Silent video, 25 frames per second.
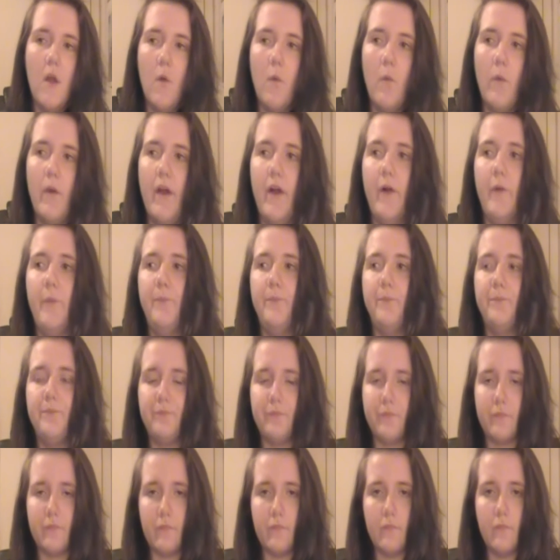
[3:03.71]
Well,
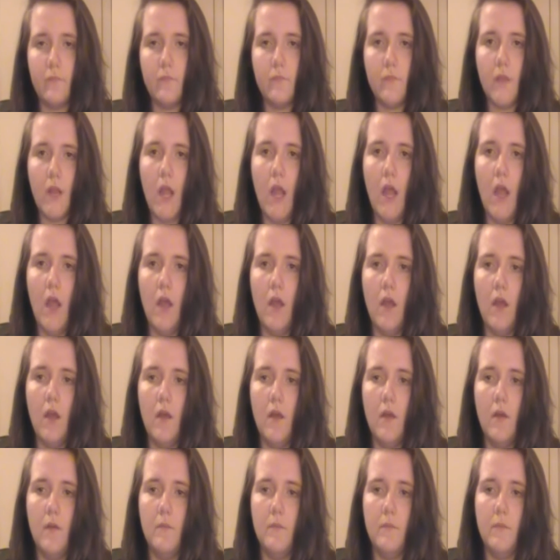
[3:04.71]

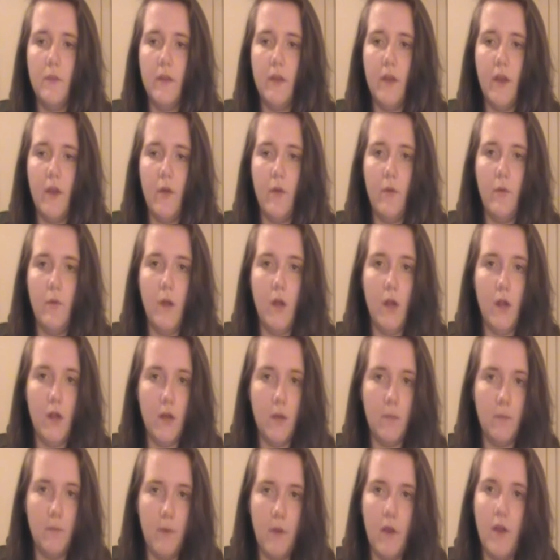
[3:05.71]
you know,
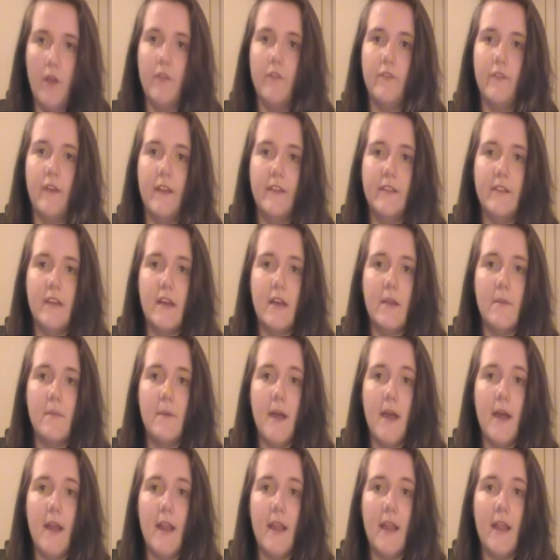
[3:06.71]
her boss finds out
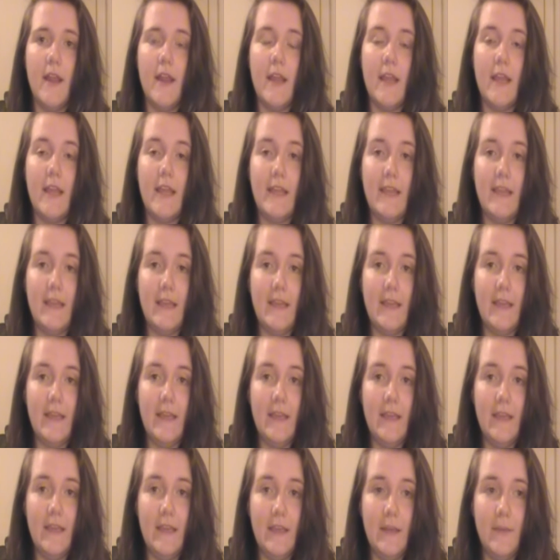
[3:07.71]
about it.
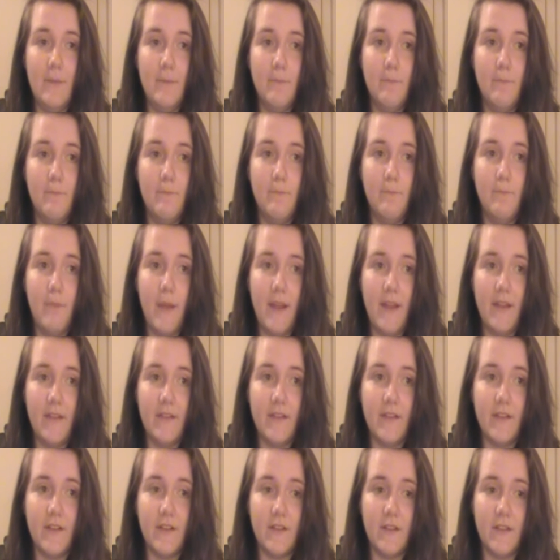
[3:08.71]
He
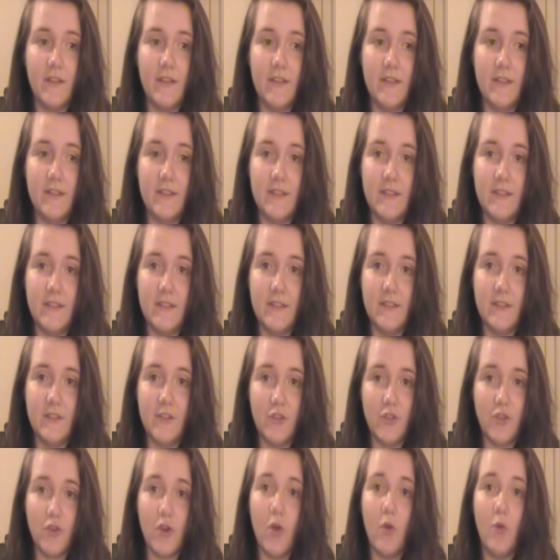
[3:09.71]
basically sends in a
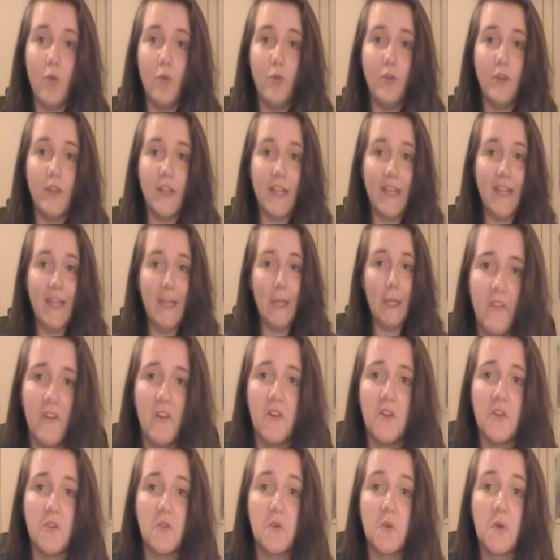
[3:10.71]
drone to kill
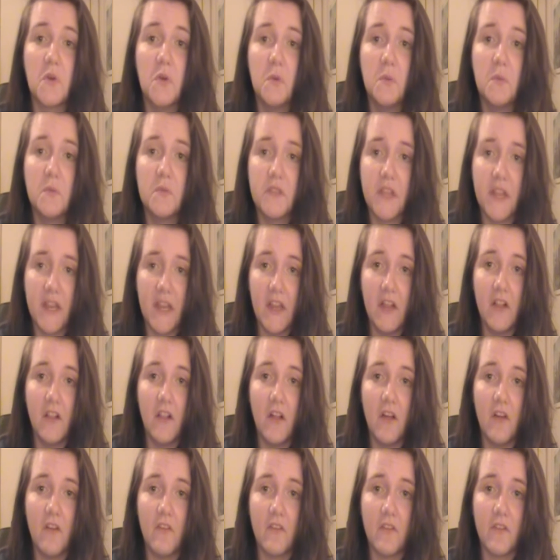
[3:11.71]
her troops, to kill
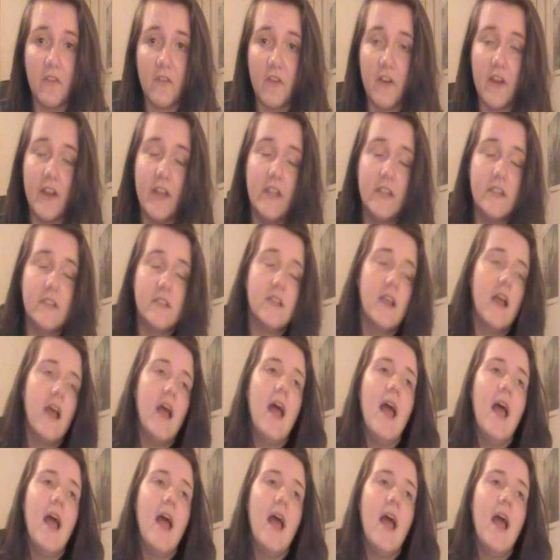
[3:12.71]
all of her friends.